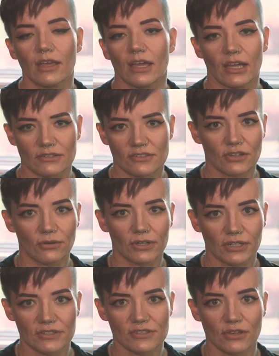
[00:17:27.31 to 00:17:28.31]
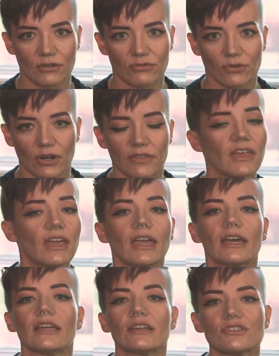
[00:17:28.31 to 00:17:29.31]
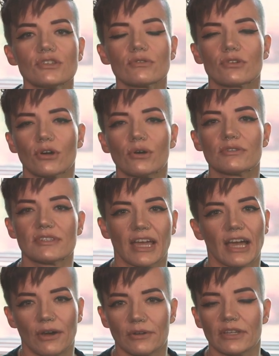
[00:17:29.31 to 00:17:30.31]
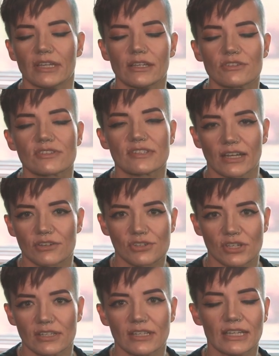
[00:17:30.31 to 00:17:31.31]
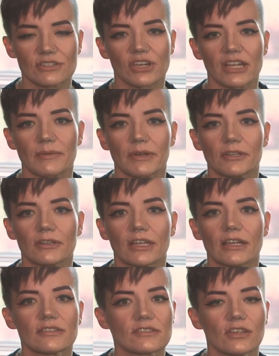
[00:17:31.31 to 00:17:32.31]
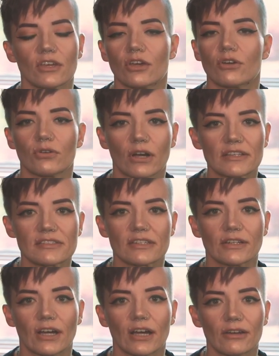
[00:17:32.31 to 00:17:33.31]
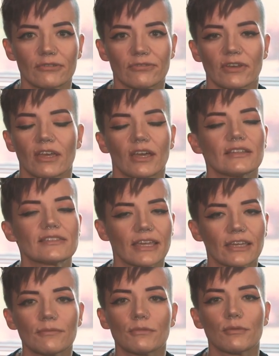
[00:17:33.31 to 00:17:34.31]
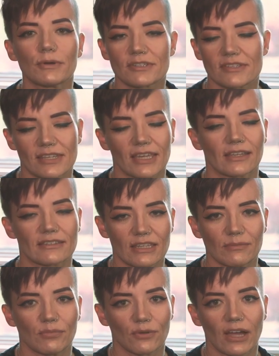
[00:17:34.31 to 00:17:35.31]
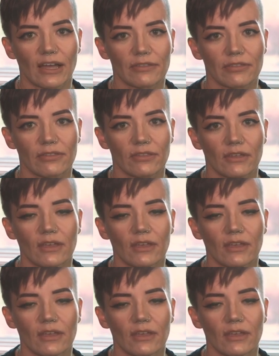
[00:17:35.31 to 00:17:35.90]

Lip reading: and so on and so forth. And as you go down each section, each item on the list, cross it off and take a moment to take a deep breath.